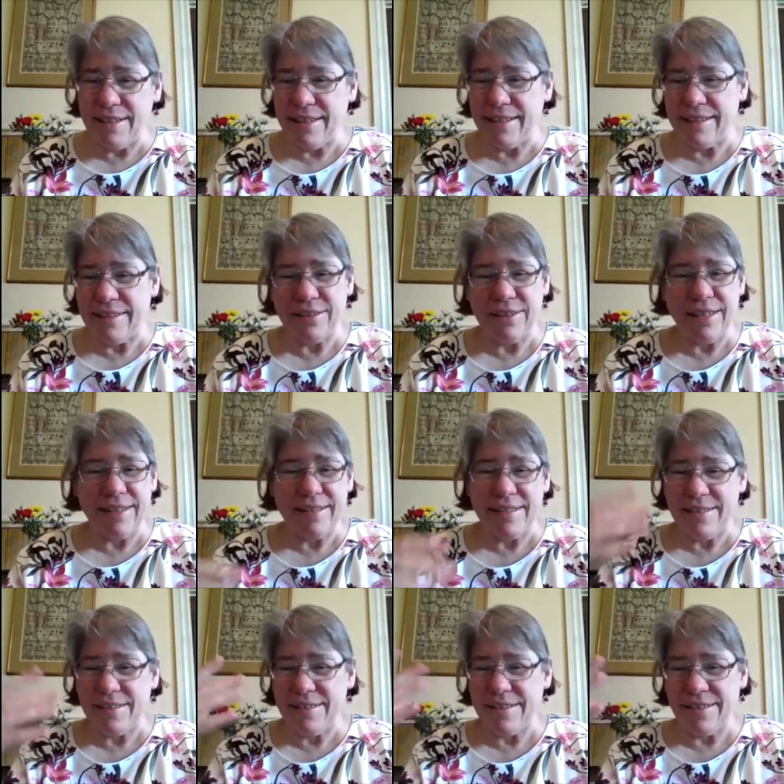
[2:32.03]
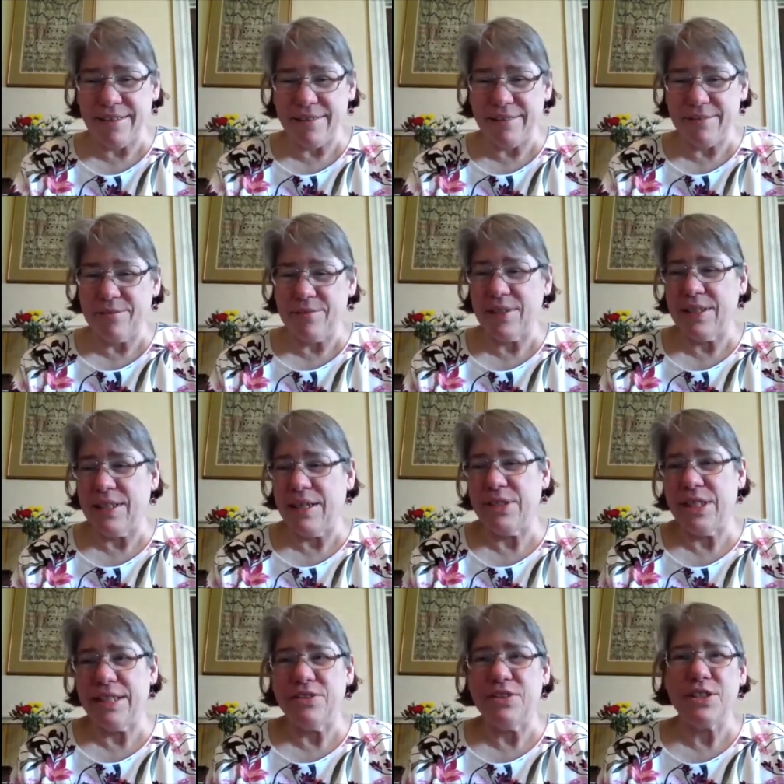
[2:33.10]
It's just
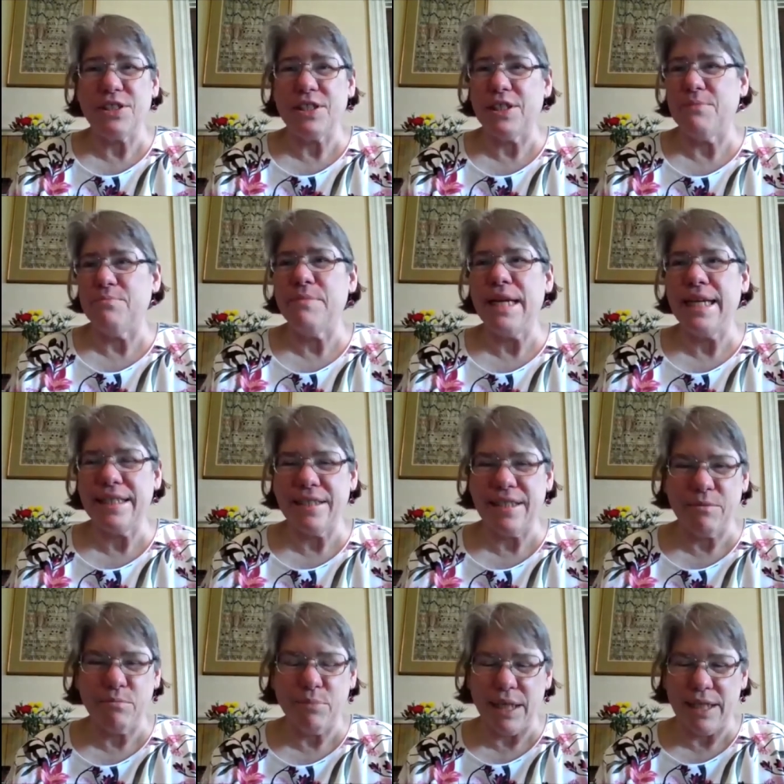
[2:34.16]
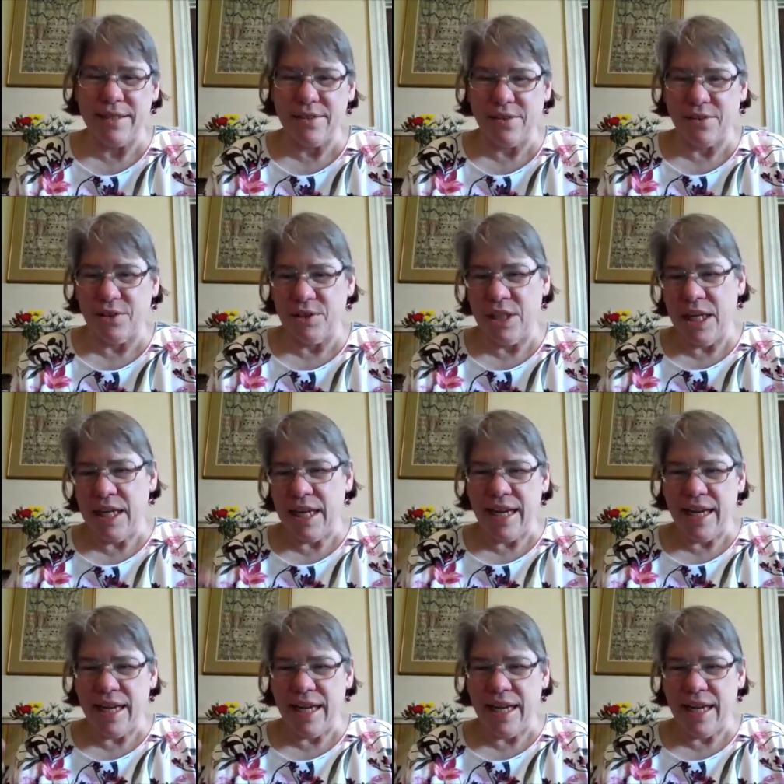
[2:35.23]
an amazing puzzle